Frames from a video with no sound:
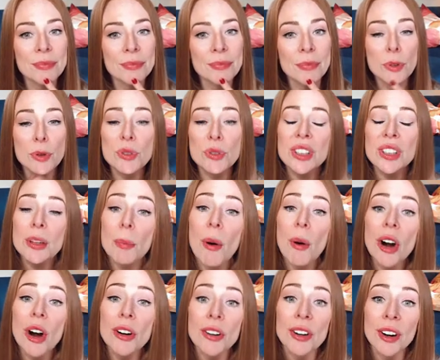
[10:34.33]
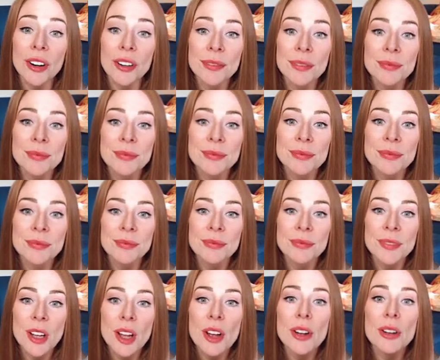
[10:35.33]
losing the partner,
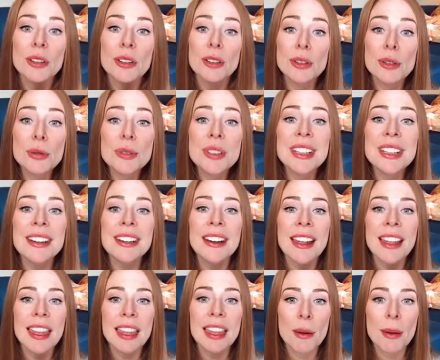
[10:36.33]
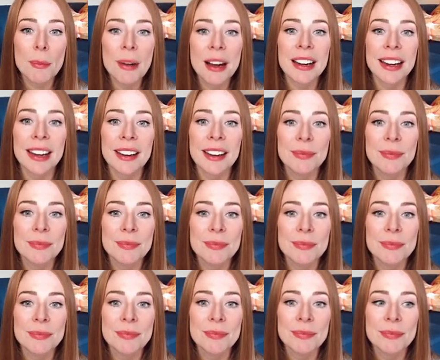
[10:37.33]
losing the money
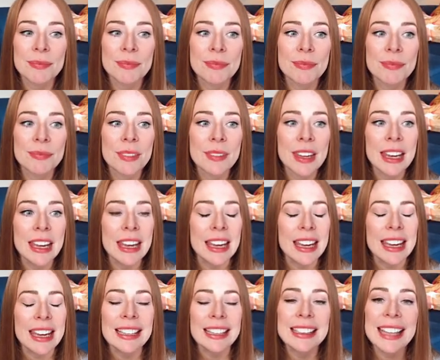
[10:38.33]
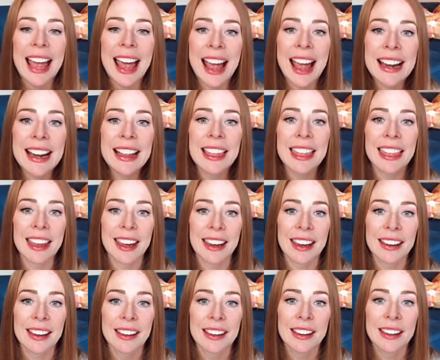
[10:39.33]
is anything
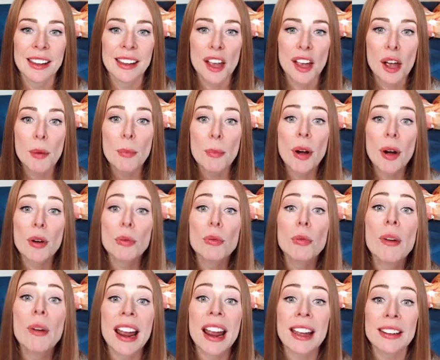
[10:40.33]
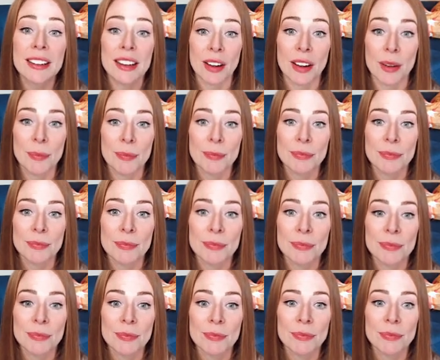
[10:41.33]
but random.
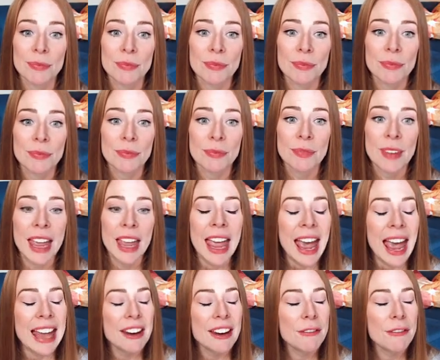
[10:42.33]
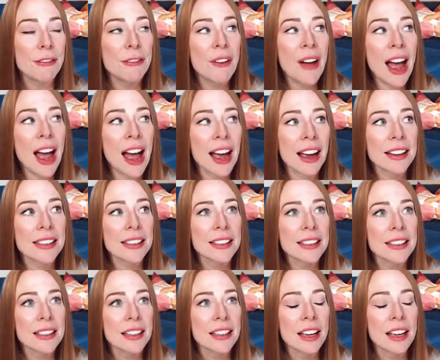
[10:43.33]
And in fact,
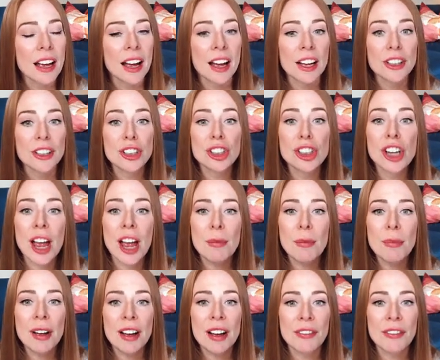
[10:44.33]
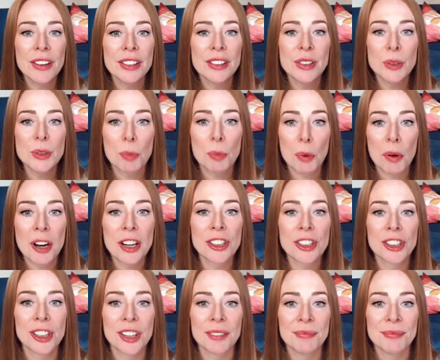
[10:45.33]
a gem of
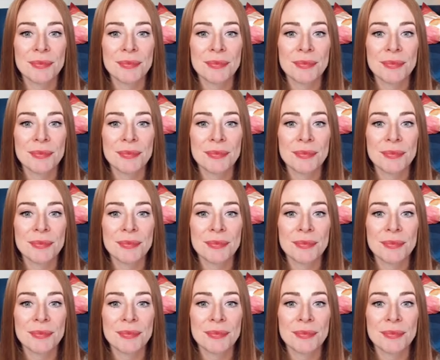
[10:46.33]
inspiration